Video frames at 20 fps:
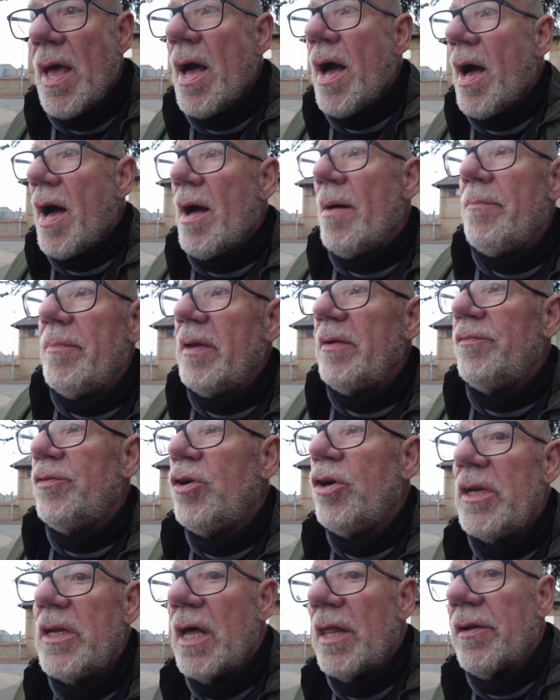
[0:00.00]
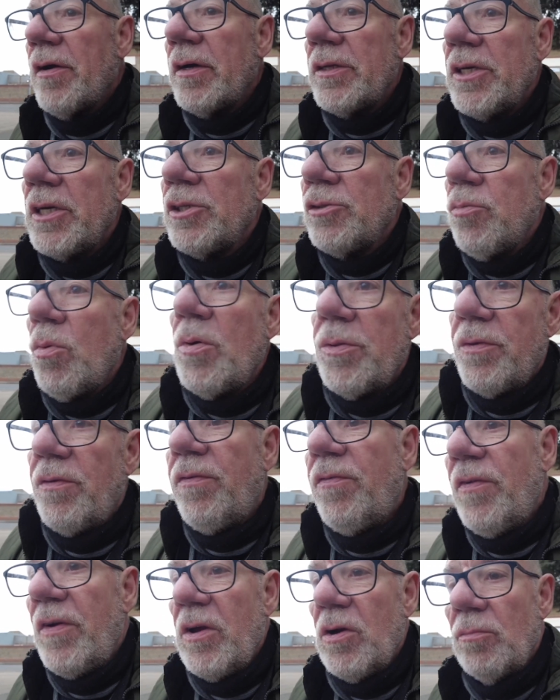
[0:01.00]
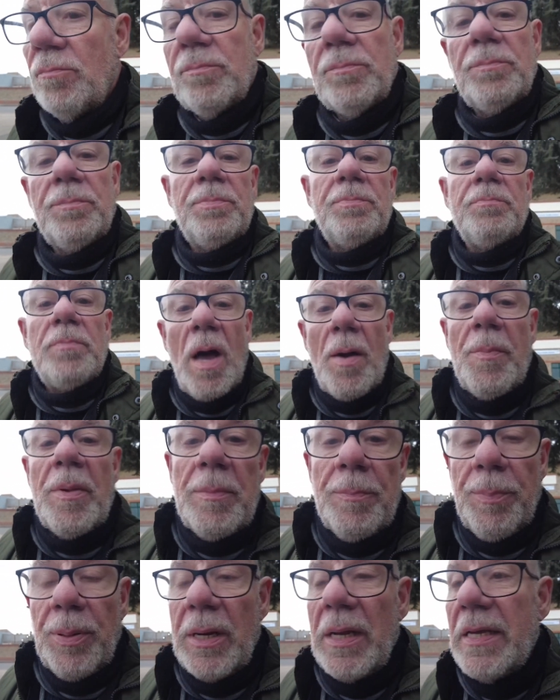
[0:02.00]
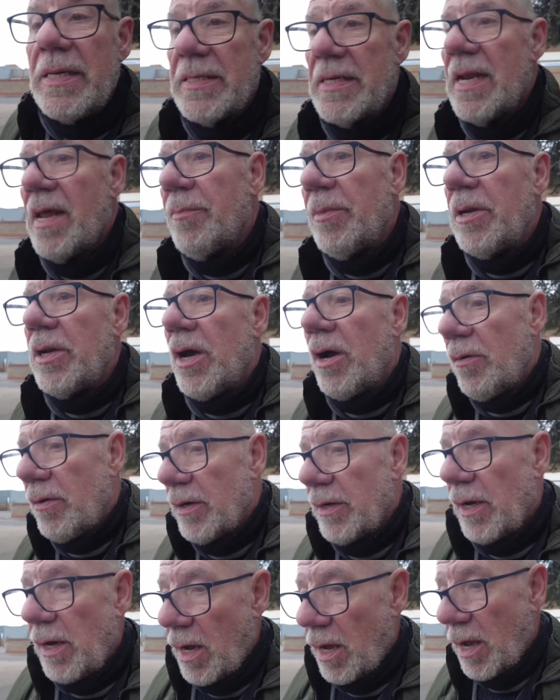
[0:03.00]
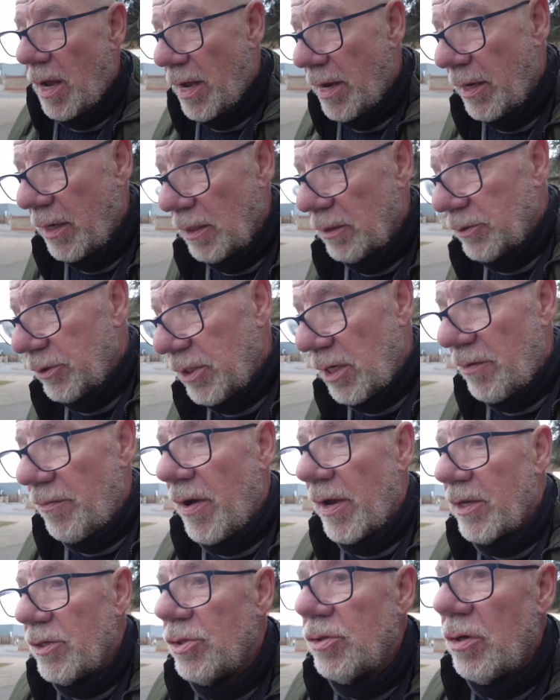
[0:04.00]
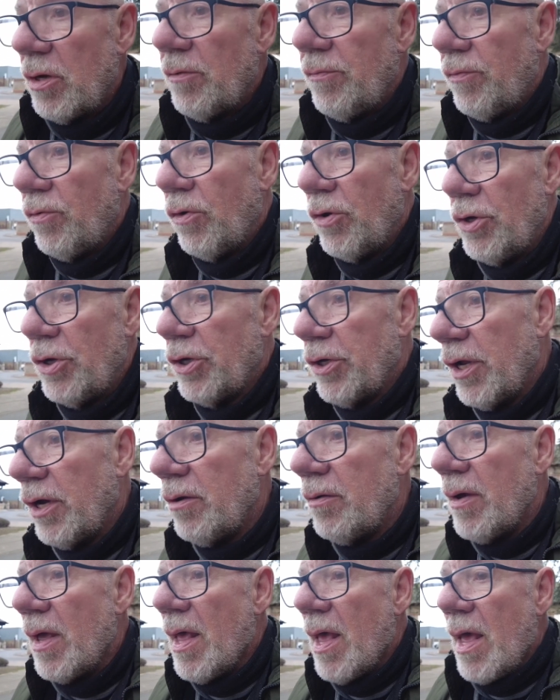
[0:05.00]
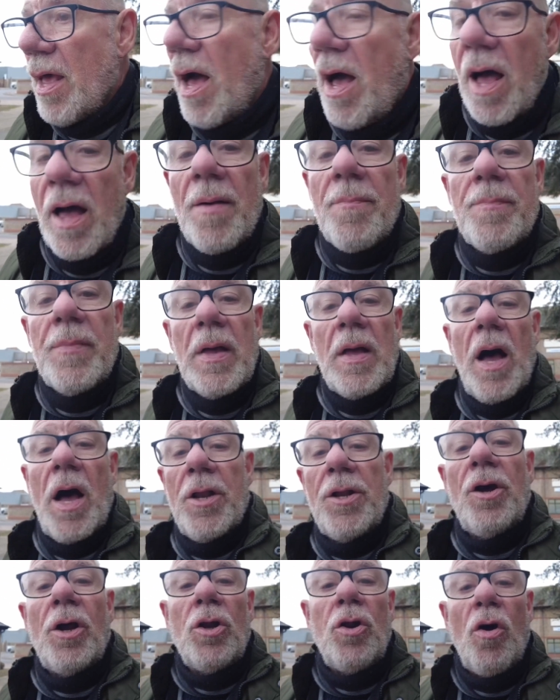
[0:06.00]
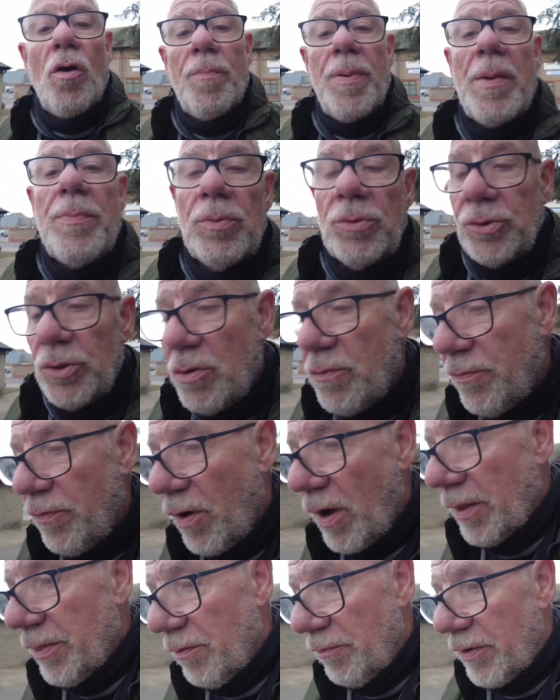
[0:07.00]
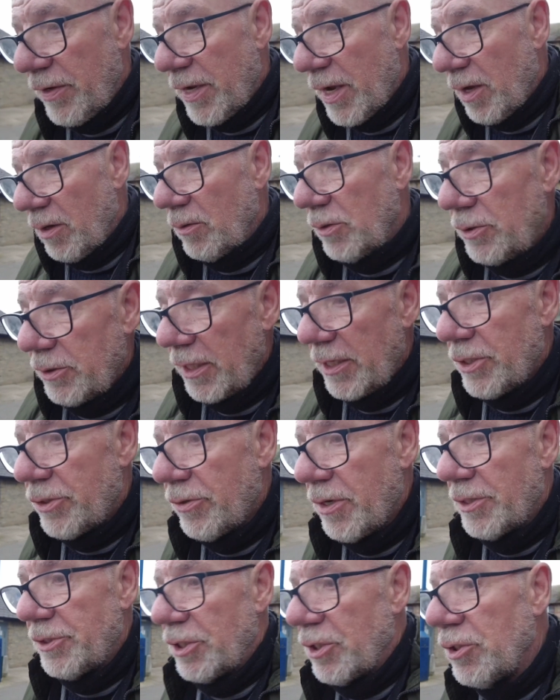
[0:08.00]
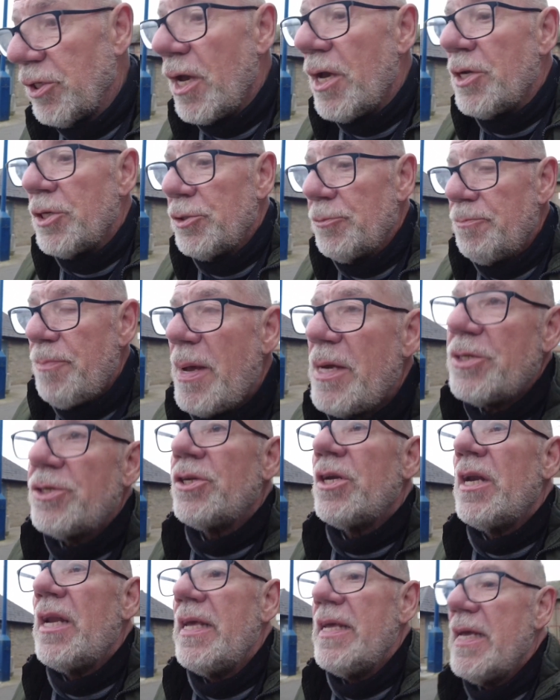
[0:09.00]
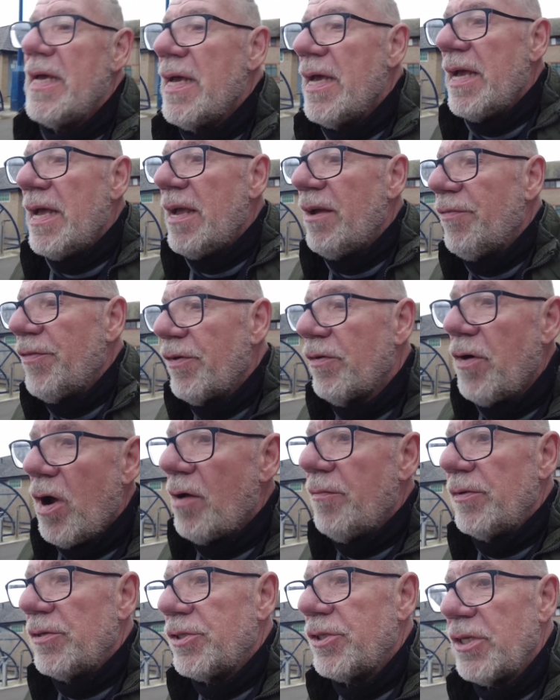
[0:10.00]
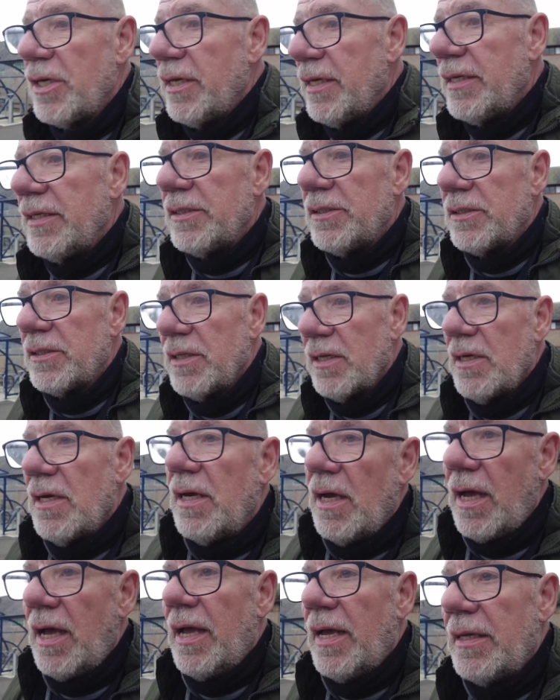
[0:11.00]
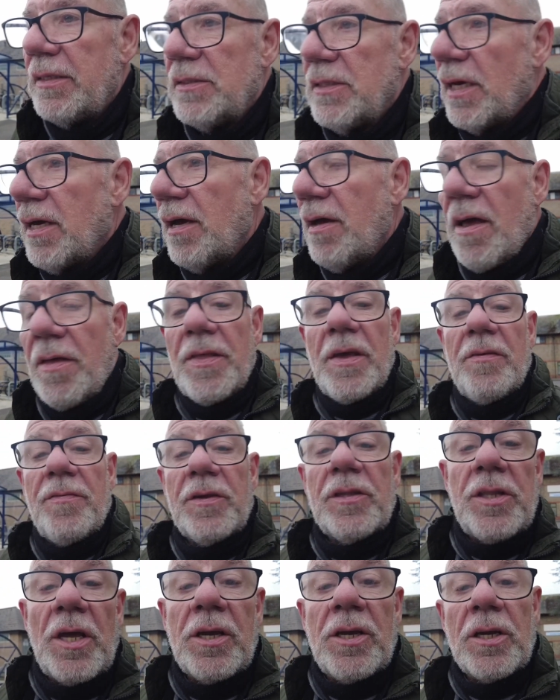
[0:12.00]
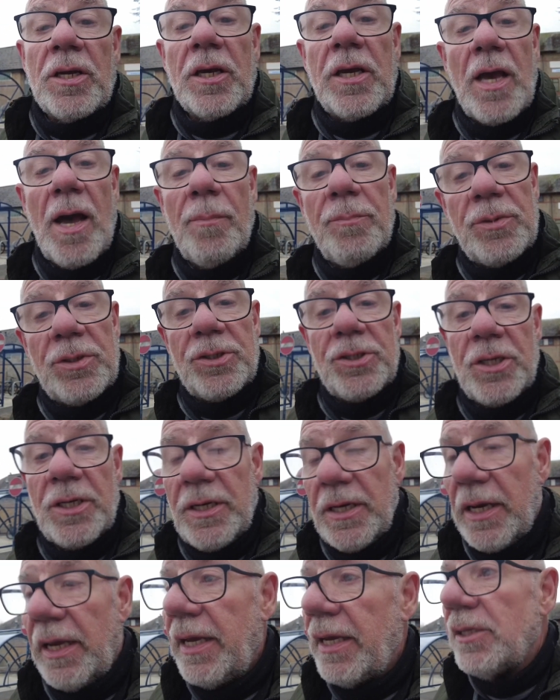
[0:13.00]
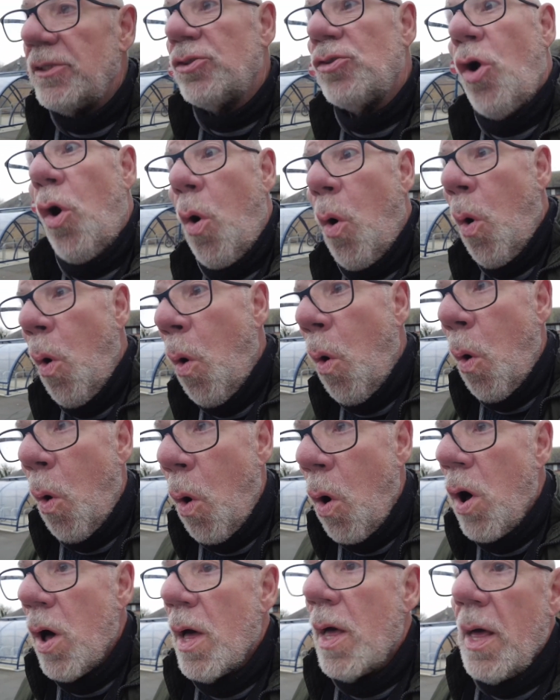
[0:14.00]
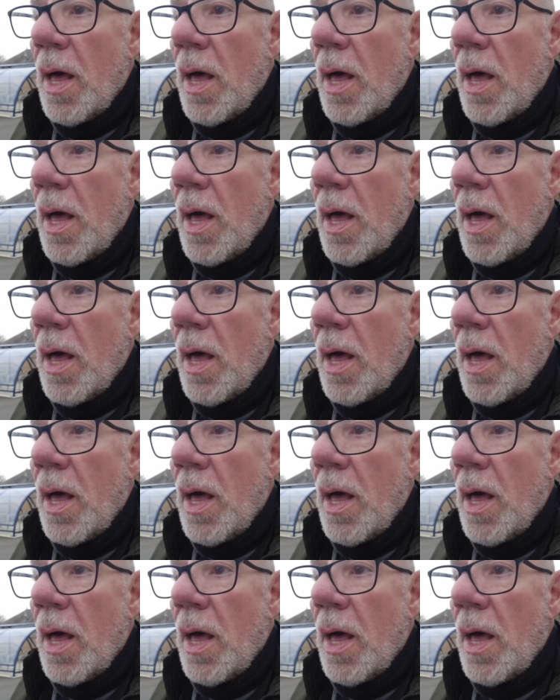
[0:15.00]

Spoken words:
If you've got any other ideas what to film, I mean, please let me know, and I'll see if I can do it for you. I know a lot of people do find the videos interesting, especially if they're overseas and they're going to come to St Neots, or